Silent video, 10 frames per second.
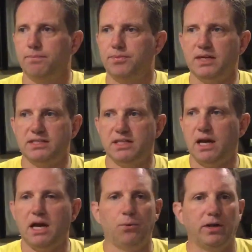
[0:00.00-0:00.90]
Dixie
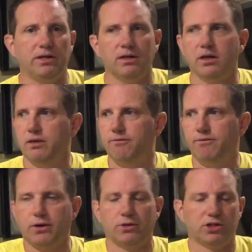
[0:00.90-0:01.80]
Highway in
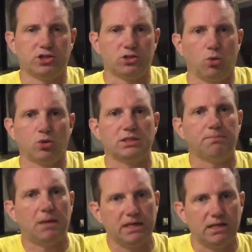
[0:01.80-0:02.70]
various stores and
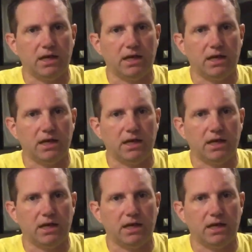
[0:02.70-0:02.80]
buy